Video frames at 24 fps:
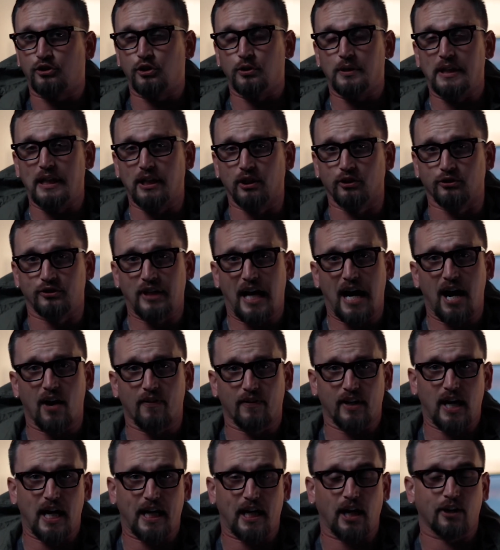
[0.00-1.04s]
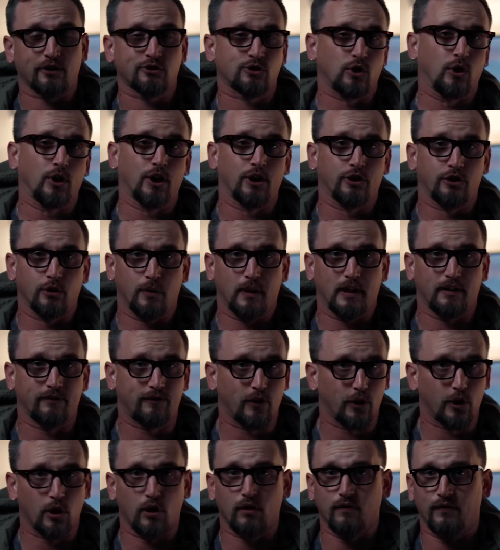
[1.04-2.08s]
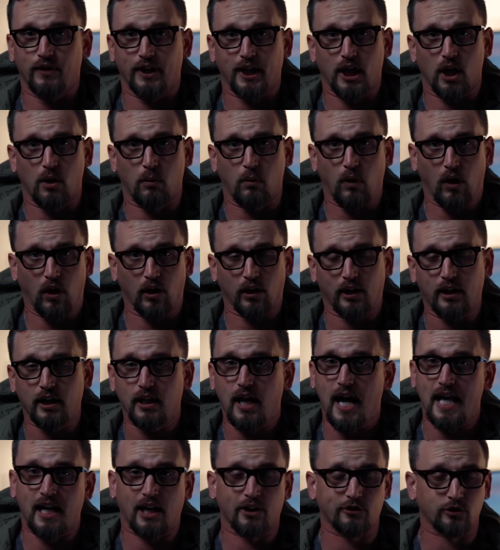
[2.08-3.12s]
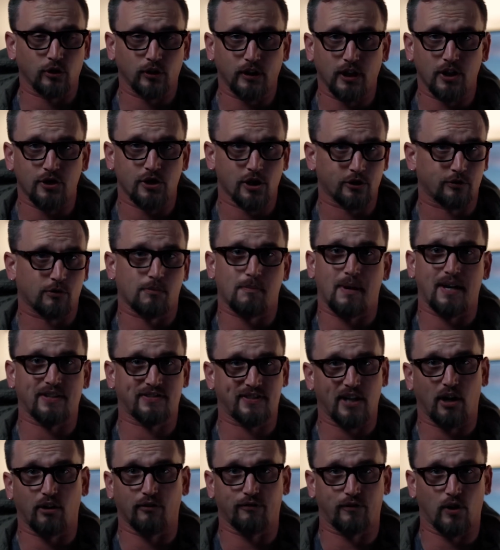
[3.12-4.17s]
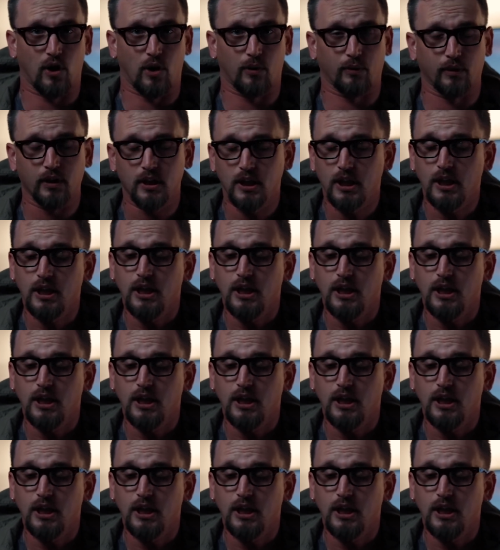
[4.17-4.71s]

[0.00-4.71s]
2 years now that I got started doing photo and video work, and I started just with my cell phone. I